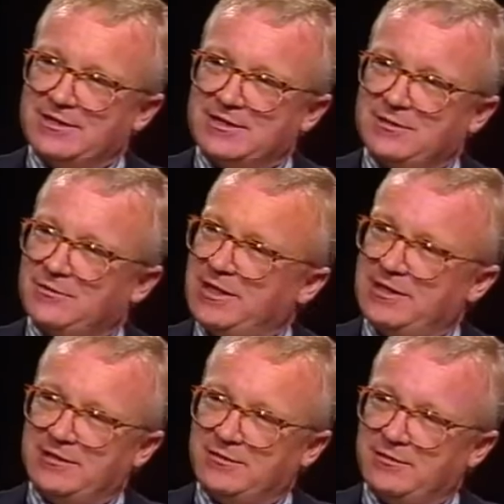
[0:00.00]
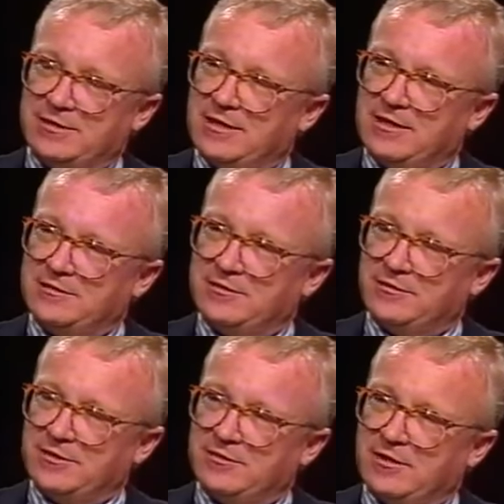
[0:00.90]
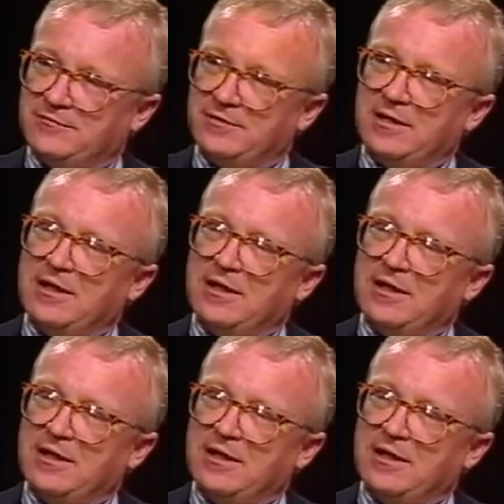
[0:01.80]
So they can turn it on and turn it off.